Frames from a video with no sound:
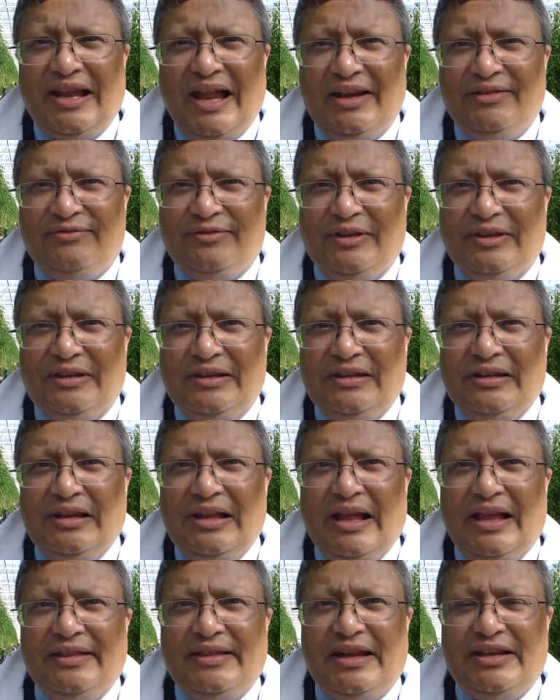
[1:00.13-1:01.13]
Landfill
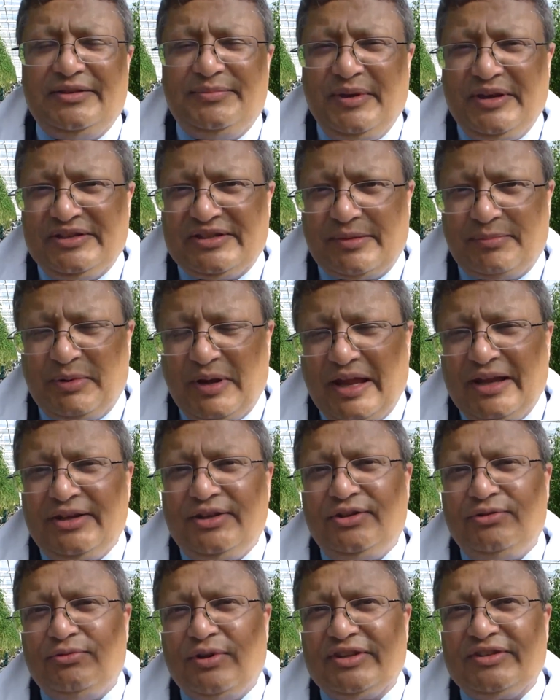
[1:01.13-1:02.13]
and that is being
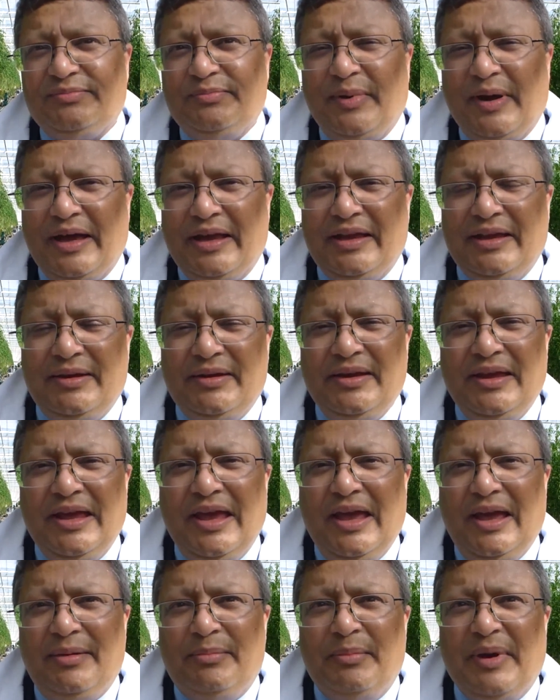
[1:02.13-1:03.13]
supplied to us by
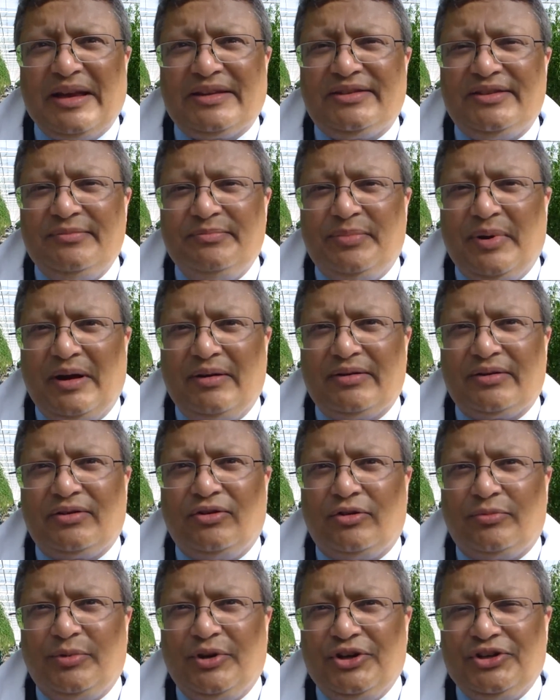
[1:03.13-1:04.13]
Maxim Power
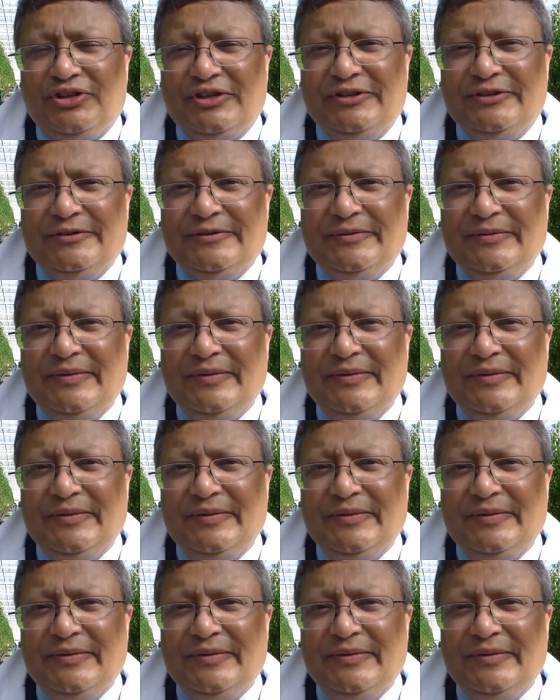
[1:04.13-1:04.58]
Corporation